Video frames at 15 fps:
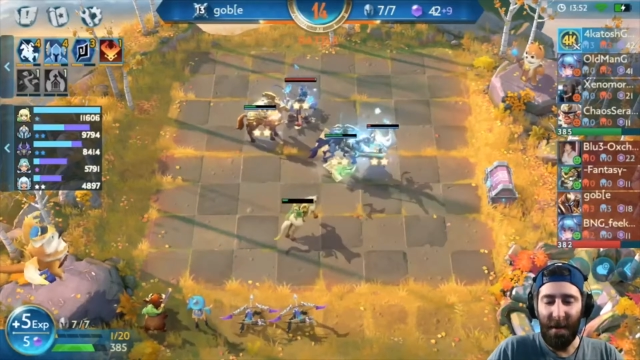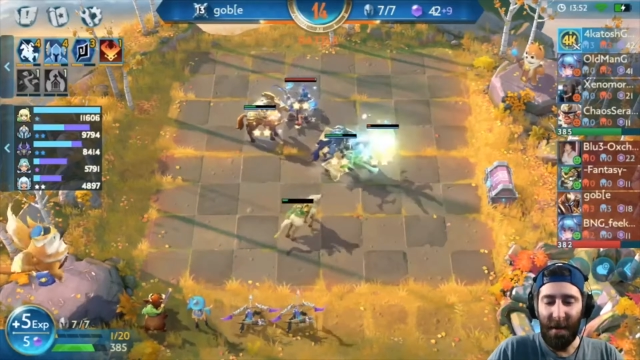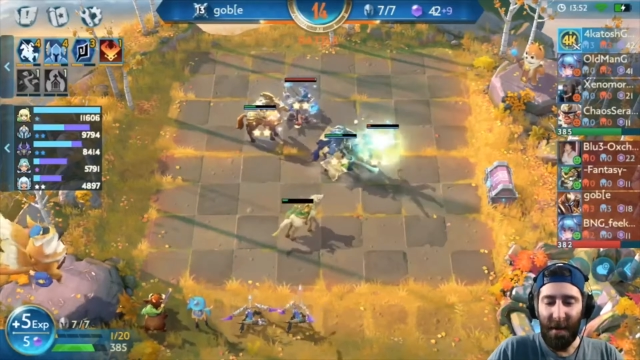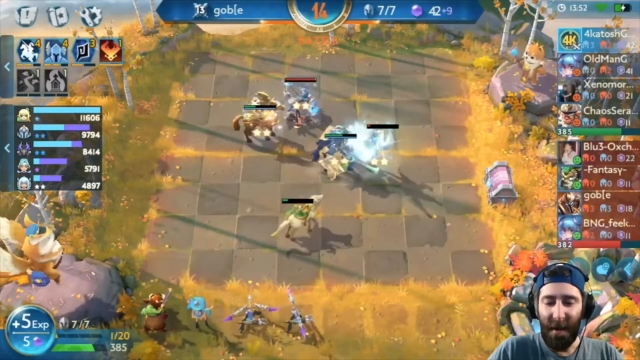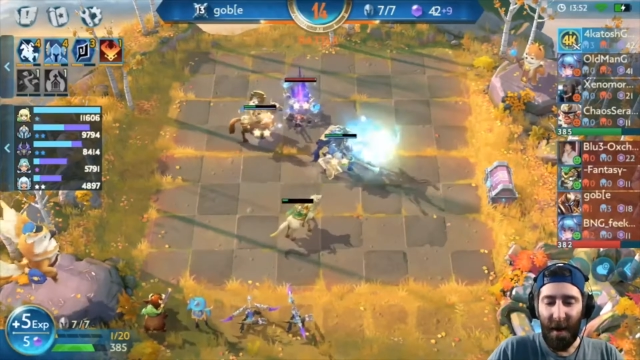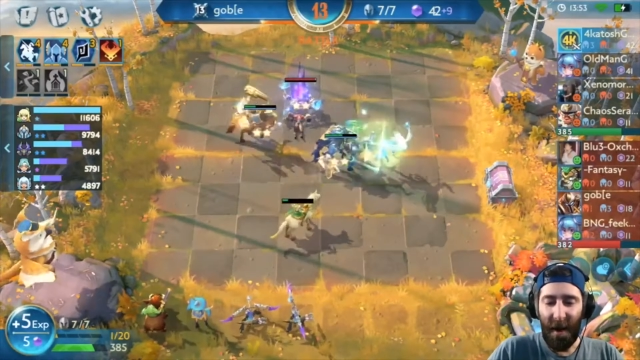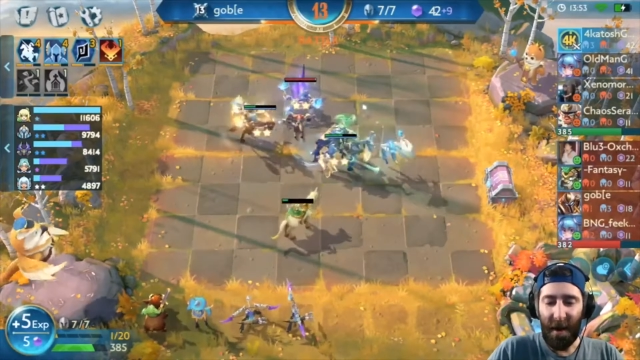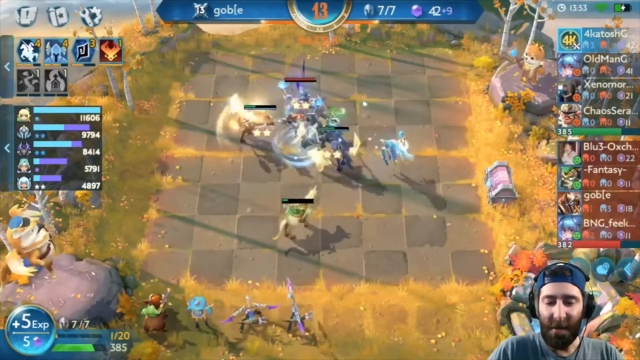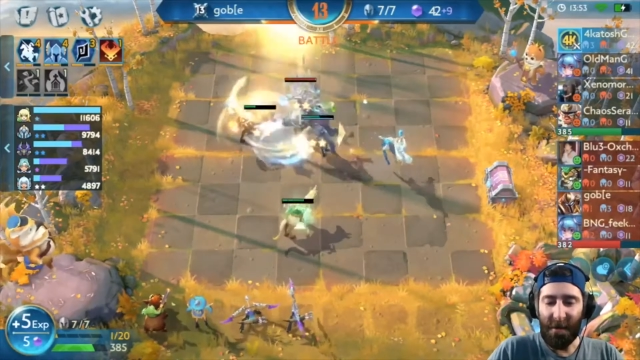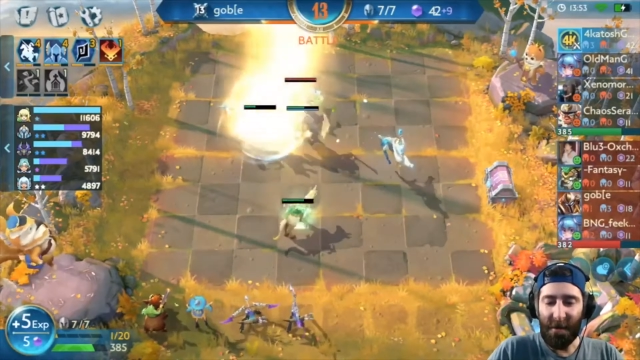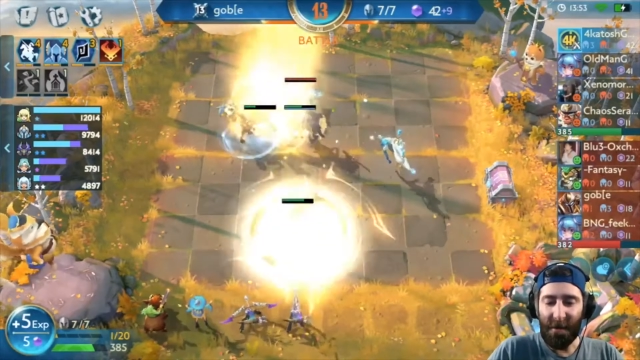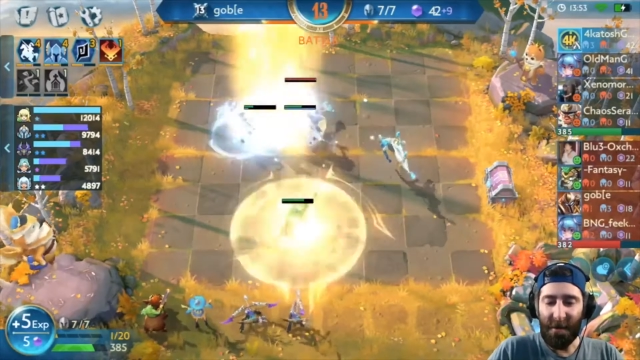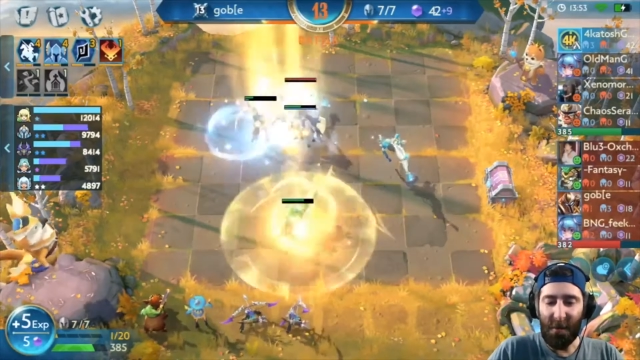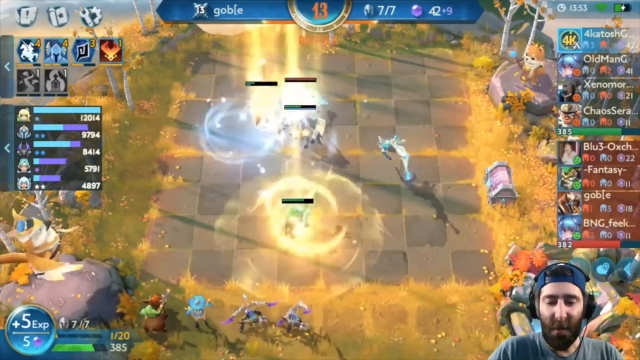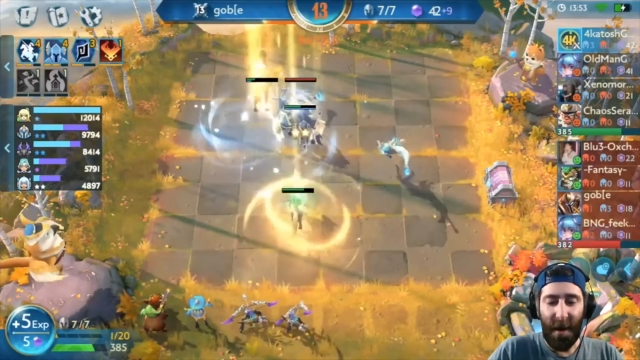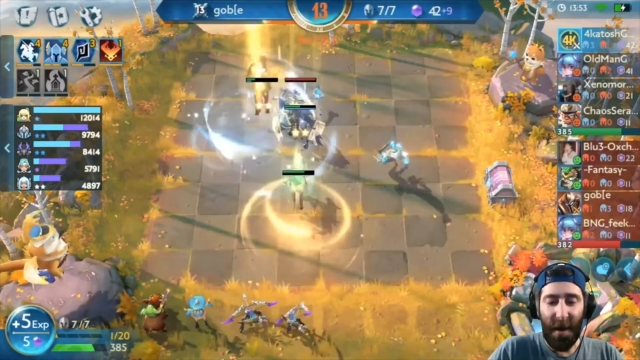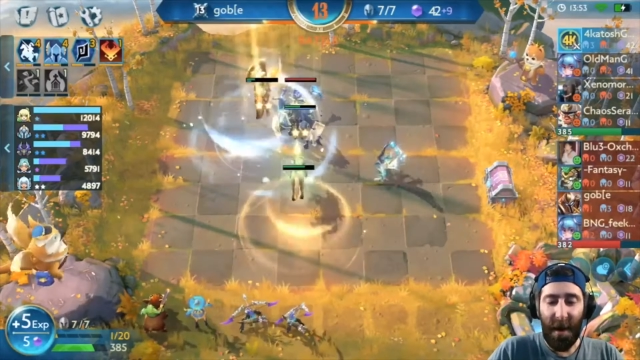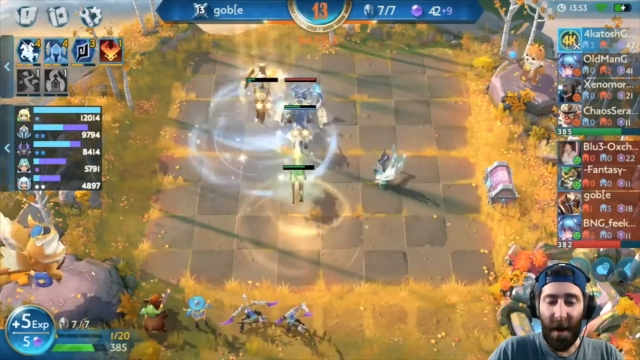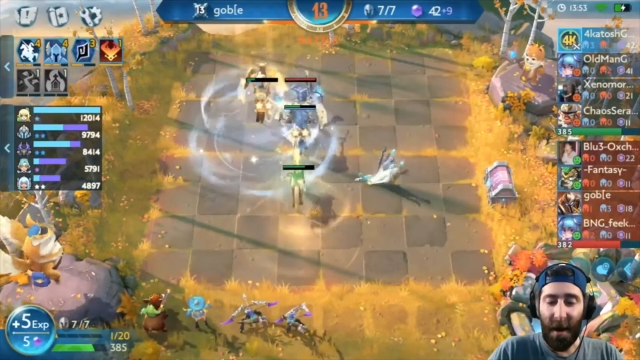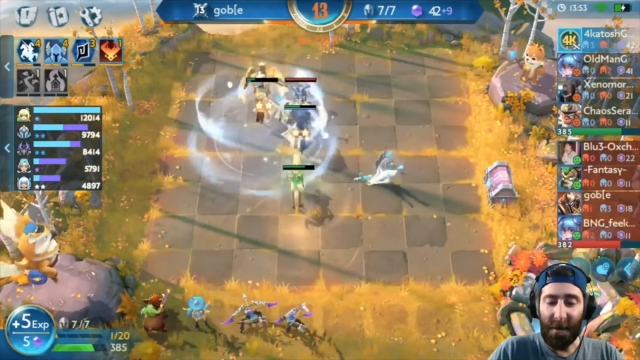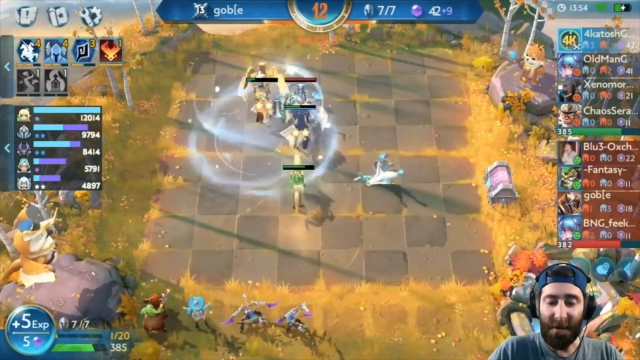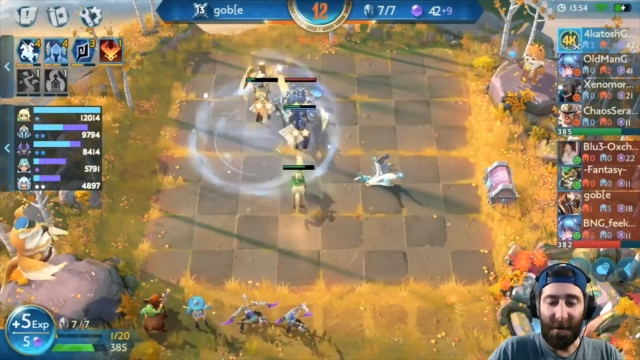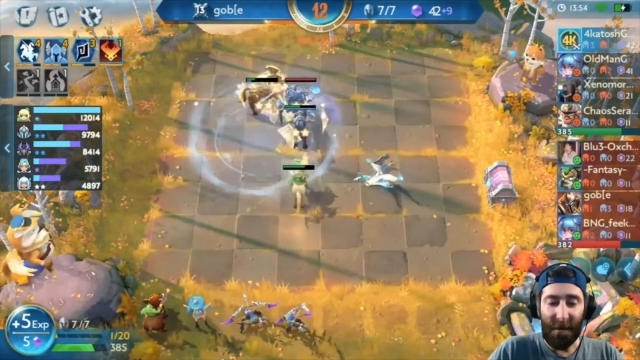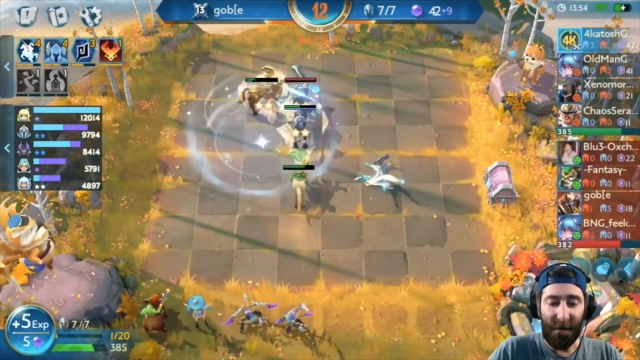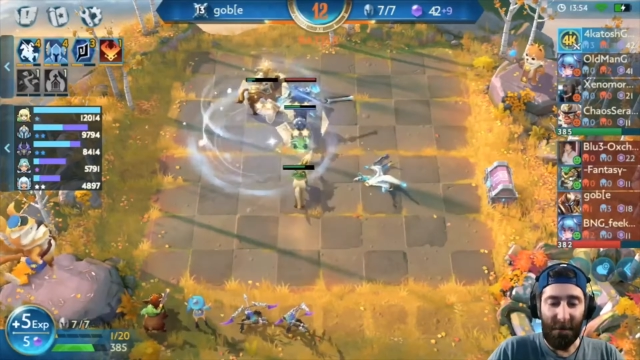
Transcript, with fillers: I swear I started finding